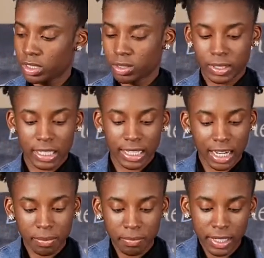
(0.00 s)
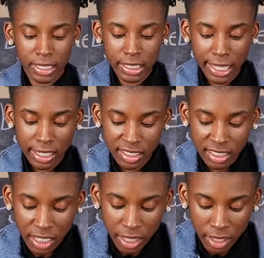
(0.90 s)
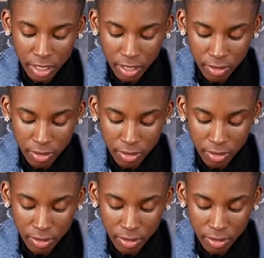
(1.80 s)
You can kind of mix that together.